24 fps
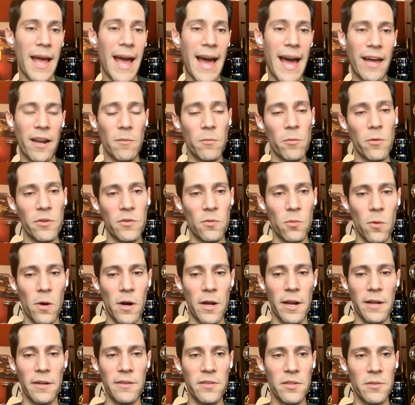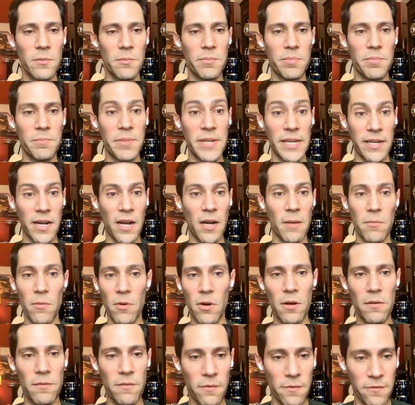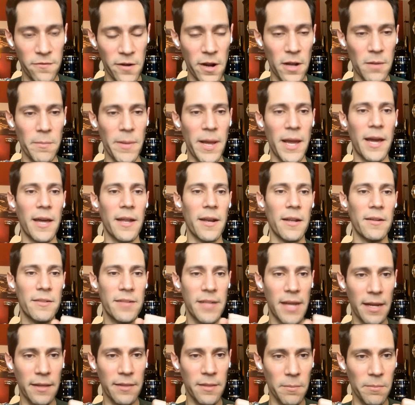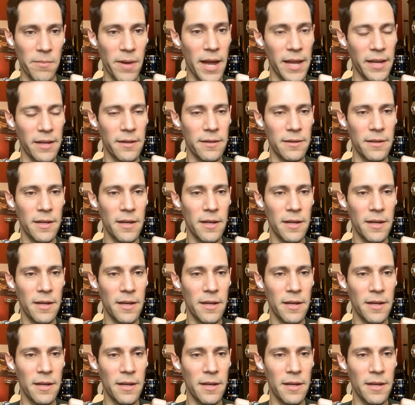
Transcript: Adam was wanting to become more of a front man and take the mic